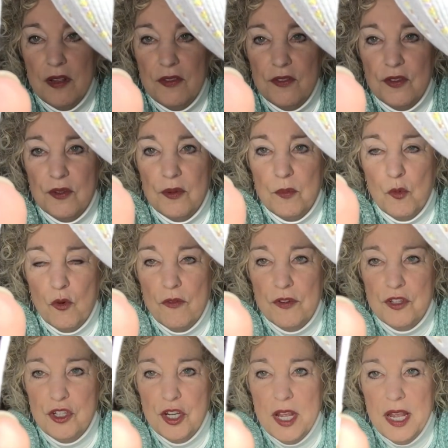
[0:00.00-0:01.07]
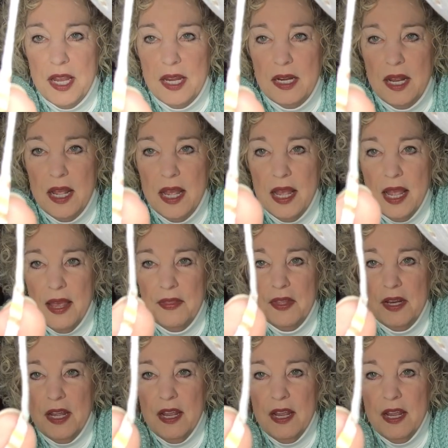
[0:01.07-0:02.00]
it's a, more of a chain. And then